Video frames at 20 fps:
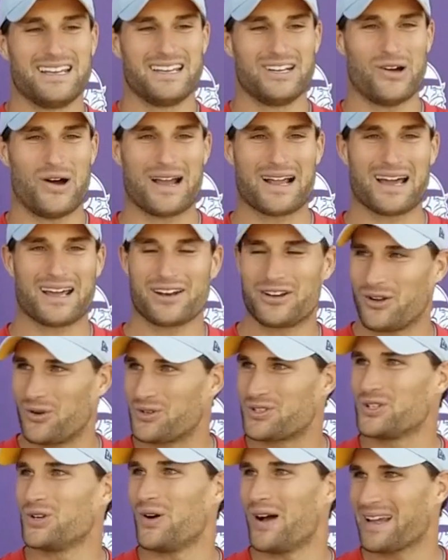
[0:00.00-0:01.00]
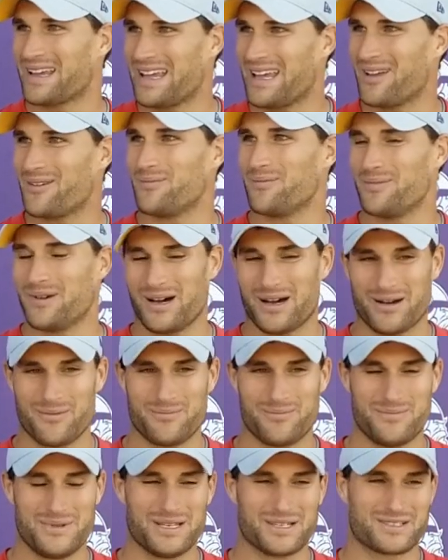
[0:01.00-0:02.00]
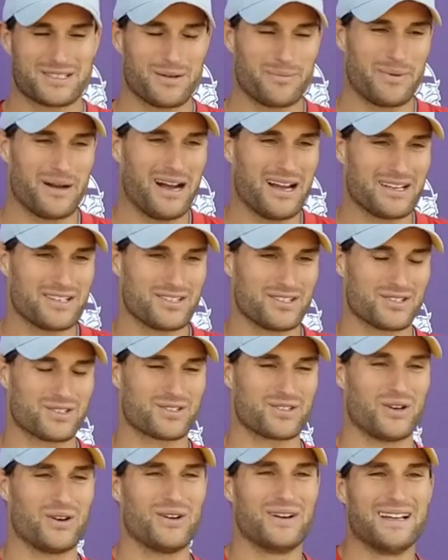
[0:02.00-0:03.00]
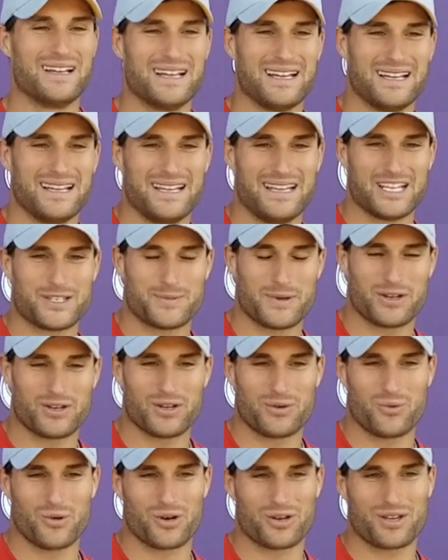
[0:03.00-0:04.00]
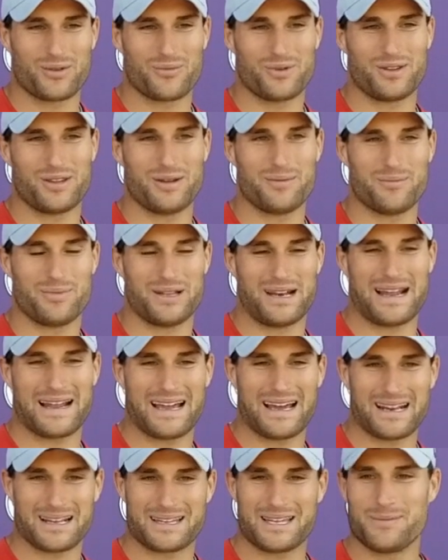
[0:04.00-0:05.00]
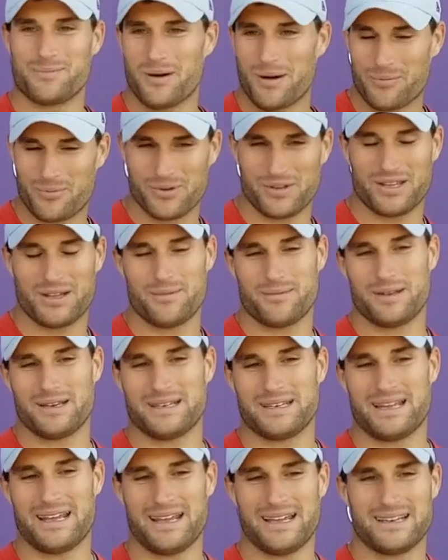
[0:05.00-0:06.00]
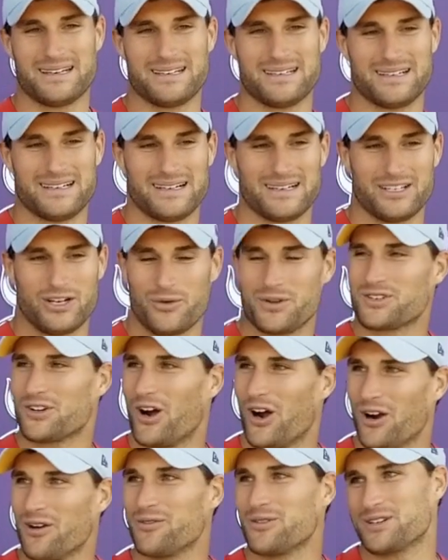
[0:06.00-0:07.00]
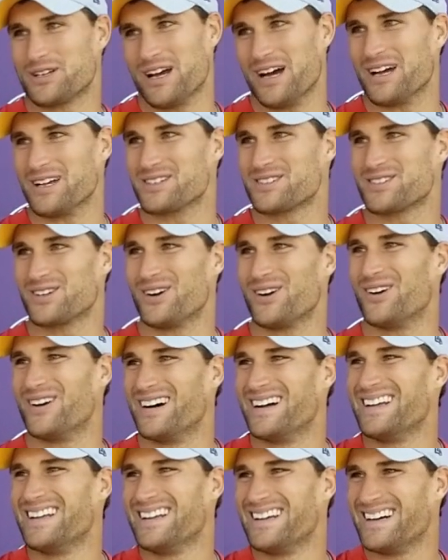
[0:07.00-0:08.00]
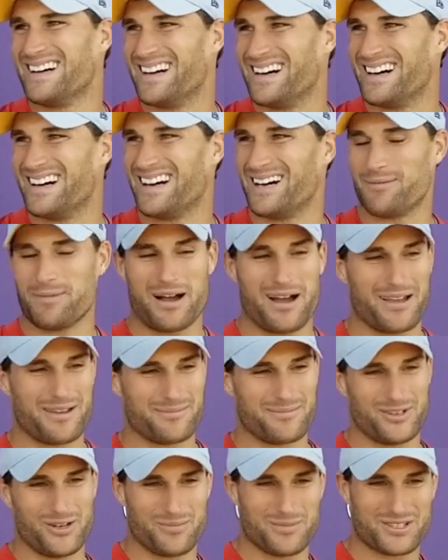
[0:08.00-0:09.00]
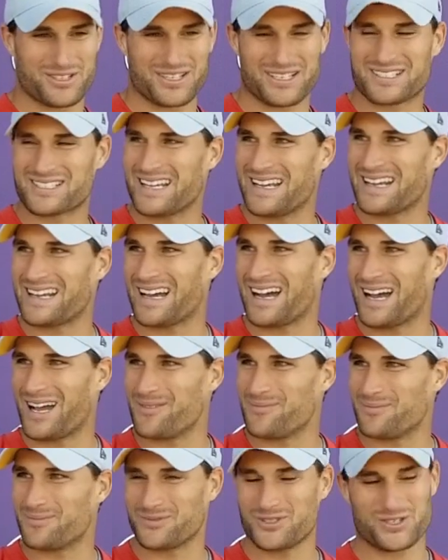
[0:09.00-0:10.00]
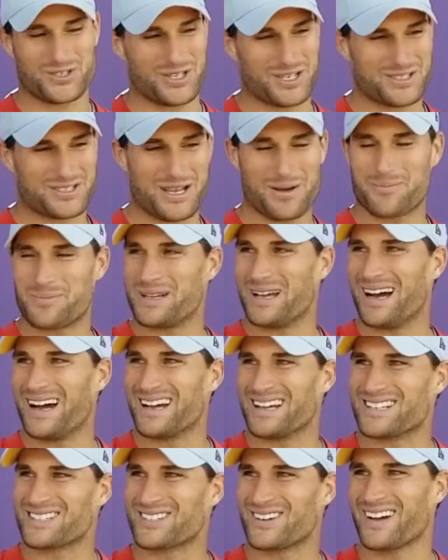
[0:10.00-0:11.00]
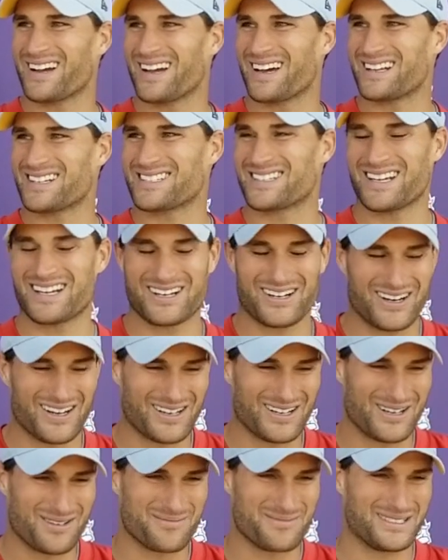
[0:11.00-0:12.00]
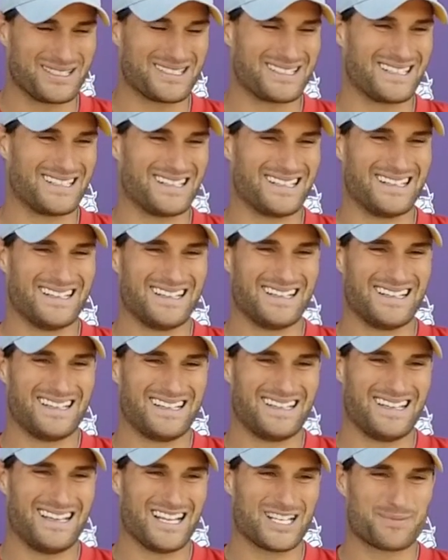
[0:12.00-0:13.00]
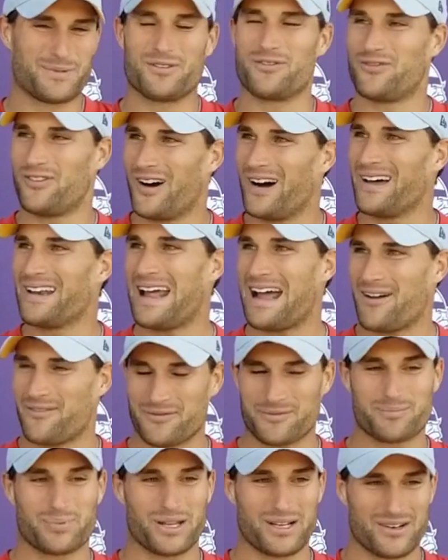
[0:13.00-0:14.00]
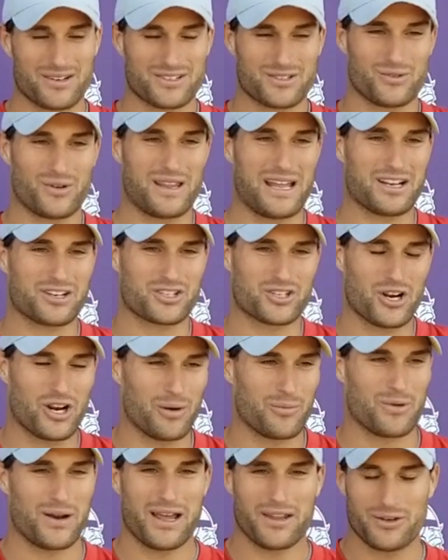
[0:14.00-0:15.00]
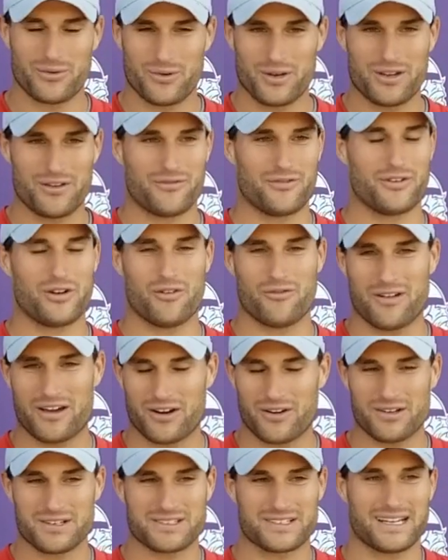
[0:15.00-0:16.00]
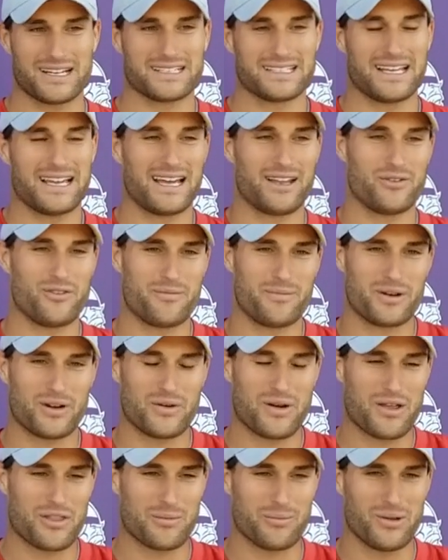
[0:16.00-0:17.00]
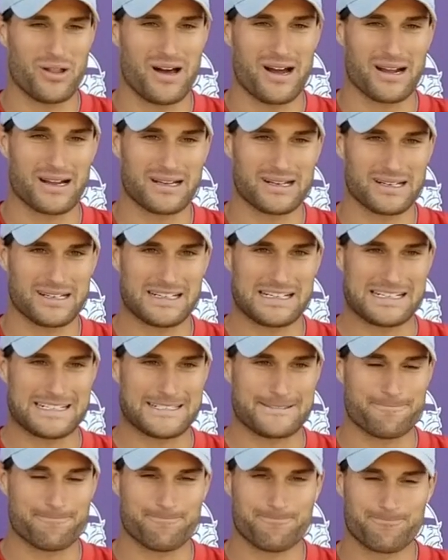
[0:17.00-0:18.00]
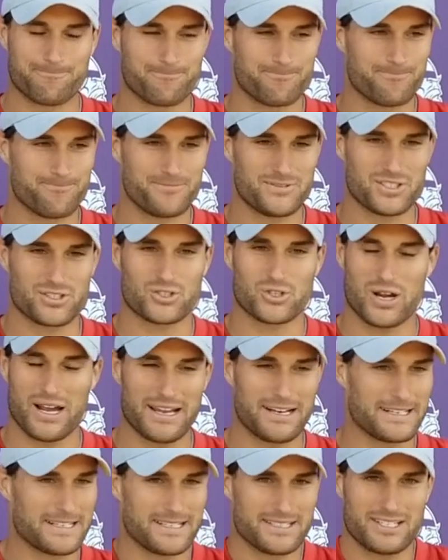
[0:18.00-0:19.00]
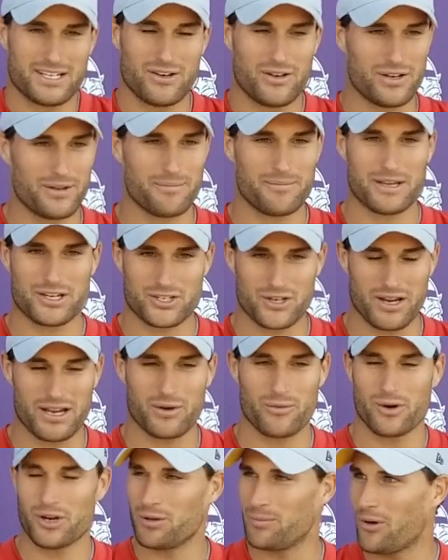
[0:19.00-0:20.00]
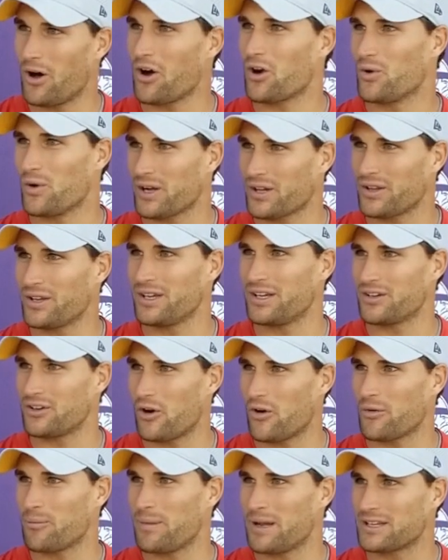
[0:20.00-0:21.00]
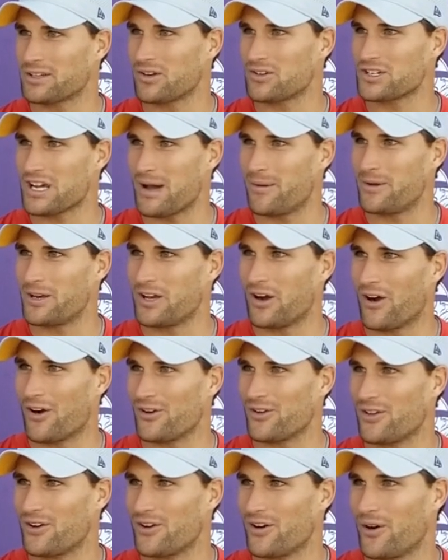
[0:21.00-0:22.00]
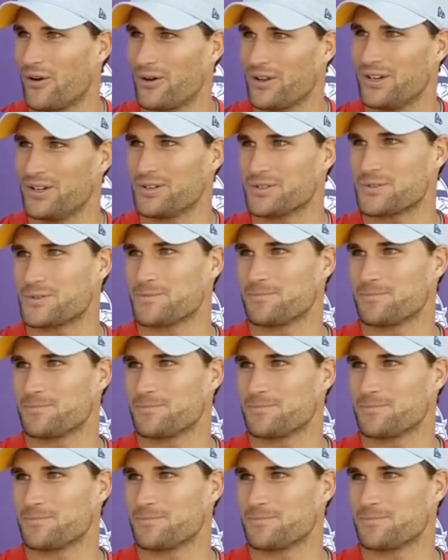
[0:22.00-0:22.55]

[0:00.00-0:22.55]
I got to know too. I can't be a step behind you. So it's been good working with him, but I got to keep up with him, and he's a Harvard guy, so my Michigan State guy, I'm usually a step behind, so I got to stay caught up. But it's been fun having players who are that sharp, Riley Reef, veterans like that who have been around the block. just trying to continue to make sure I get rid of the ball quickly and don't make their job any harder than it already is.